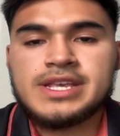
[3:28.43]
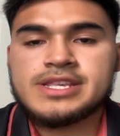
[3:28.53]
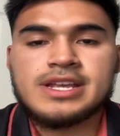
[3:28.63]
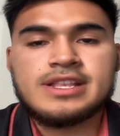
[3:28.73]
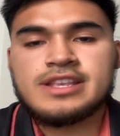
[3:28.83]
is
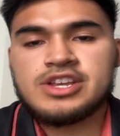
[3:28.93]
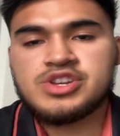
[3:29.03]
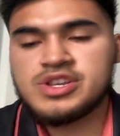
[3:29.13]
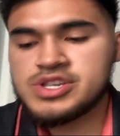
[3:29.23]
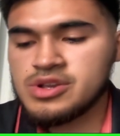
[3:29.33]
in
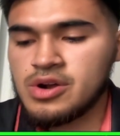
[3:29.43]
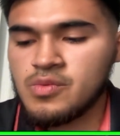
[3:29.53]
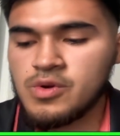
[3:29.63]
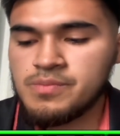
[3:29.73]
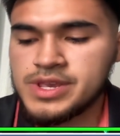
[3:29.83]
contention to start,
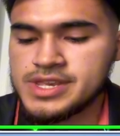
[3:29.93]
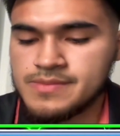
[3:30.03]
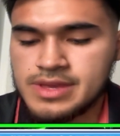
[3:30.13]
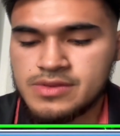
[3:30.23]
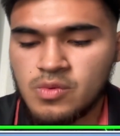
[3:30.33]
will be
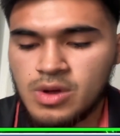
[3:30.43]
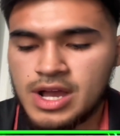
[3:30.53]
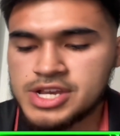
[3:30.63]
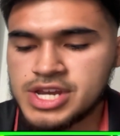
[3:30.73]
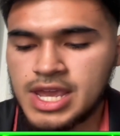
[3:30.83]
something to
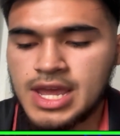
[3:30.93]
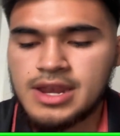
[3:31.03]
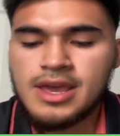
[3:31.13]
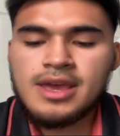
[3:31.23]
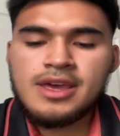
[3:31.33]
watch. And
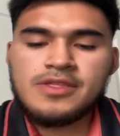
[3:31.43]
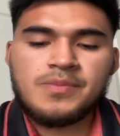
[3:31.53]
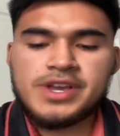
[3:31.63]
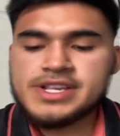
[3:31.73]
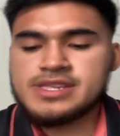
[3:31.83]
the
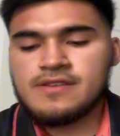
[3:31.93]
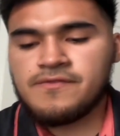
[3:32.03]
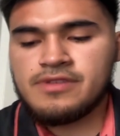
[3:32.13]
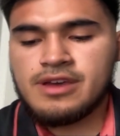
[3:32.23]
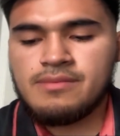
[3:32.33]
biggest thing
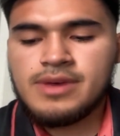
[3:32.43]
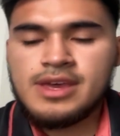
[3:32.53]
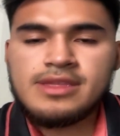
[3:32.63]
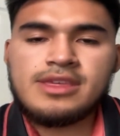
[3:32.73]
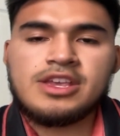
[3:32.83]
for them,
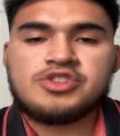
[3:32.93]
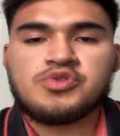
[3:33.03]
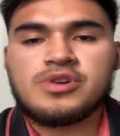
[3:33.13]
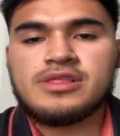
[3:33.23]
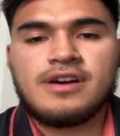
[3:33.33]
the
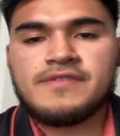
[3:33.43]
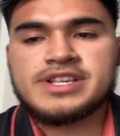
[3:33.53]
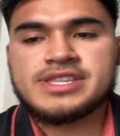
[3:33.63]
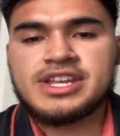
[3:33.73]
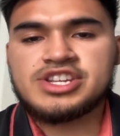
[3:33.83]
Jordan Love
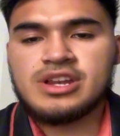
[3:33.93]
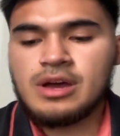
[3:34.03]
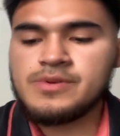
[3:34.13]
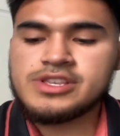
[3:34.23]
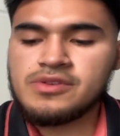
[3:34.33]
extension,
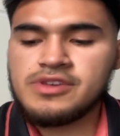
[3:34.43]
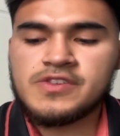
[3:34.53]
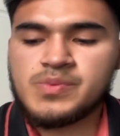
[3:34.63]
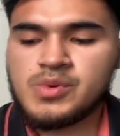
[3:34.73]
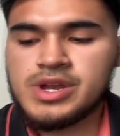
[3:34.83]
up until
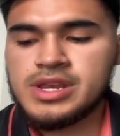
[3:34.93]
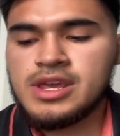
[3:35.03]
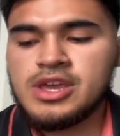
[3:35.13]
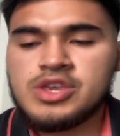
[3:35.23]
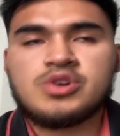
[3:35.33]
this point,
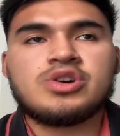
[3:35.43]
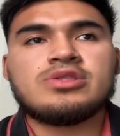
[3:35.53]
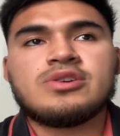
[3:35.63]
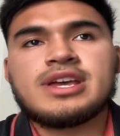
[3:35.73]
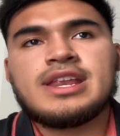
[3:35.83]
you could
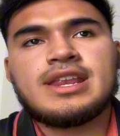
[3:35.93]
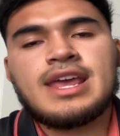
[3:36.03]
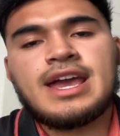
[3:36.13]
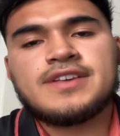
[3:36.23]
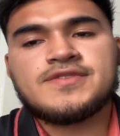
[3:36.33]
look at it
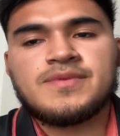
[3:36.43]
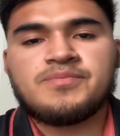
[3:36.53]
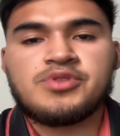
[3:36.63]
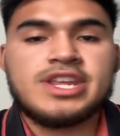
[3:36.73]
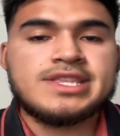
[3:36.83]
as
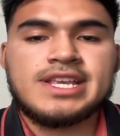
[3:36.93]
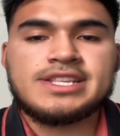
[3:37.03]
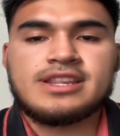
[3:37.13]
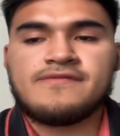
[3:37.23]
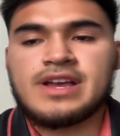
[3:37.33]
pretty
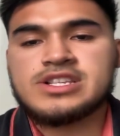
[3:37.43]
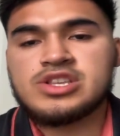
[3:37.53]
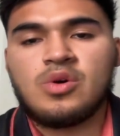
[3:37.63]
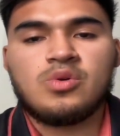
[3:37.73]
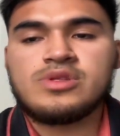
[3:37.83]
decent if that's
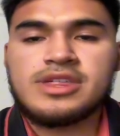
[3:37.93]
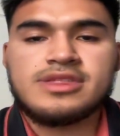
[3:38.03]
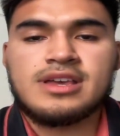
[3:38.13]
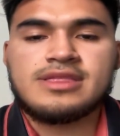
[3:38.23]
the only thing